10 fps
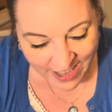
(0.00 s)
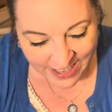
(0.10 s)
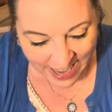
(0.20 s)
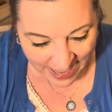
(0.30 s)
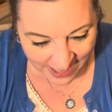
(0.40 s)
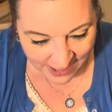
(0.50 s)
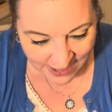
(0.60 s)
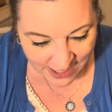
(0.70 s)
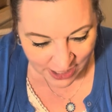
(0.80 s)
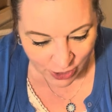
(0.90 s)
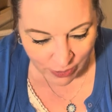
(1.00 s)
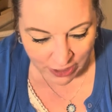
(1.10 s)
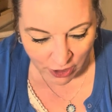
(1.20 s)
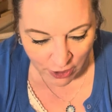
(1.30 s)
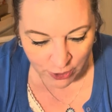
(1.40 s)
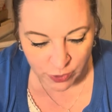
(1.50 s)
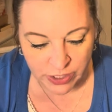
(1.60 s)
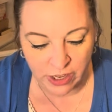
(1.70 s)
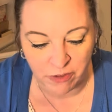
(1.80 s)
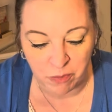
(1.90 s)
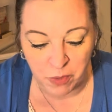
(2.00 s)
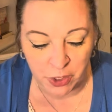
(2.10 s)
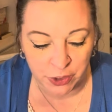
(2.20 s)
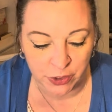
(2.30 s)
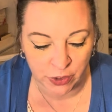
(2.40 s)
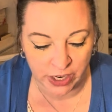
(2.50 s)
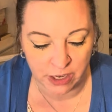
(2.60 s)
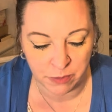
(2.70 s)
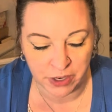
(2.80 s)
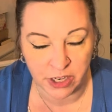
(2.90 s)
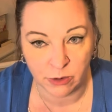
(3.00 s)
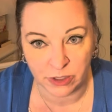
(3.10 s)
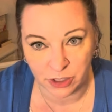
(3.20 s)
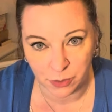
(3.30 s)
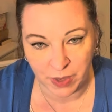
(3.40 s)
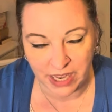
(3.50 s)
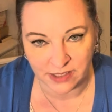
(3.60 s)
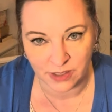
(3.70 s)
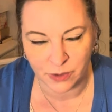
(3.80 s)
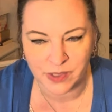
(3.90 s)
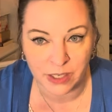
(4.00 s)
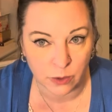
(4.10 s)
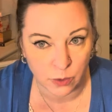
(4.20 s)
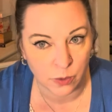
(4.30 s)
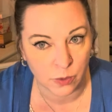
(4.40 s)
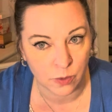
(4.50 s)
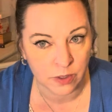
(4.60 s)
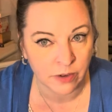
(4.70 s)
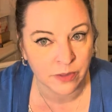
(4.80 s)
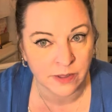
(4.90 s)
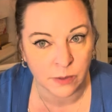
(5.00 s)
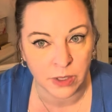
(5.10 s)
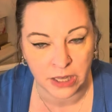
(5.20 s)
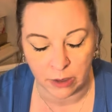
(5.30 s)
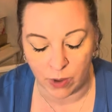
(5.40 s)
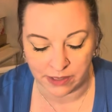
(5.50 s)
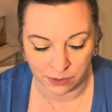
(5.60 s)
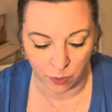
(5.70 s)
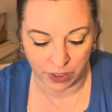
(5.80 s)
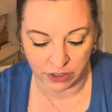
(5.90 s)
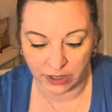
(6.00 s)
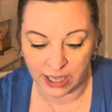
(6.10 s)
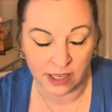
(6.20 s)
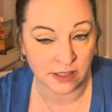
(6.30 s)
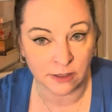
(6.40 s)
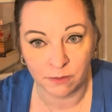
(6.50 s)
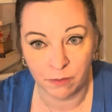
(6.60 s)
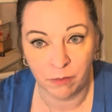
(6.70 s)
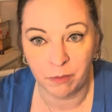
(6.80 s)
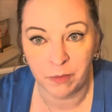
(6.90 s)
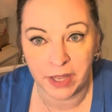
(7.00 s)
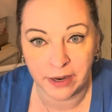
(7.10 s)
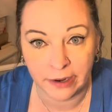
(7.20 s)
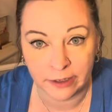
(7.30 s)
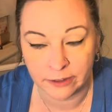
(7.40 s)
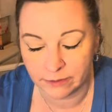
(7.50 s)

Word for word: Cast into a cauldron of mulled cranberry and orange spice. And I was like, ooh, I wonder if this will be like Wassail Wonderland better.